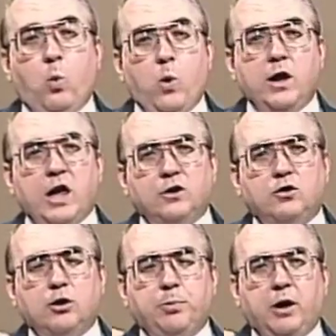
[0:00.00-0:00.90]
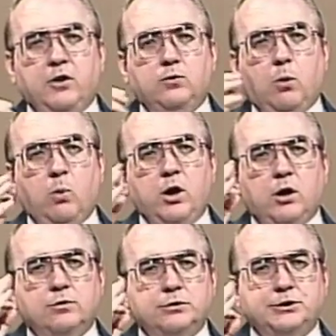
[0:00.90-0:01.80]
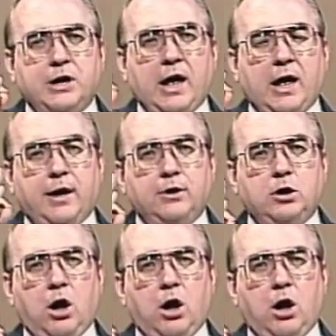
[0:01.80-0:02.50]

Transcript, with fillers: We get to the place where we understand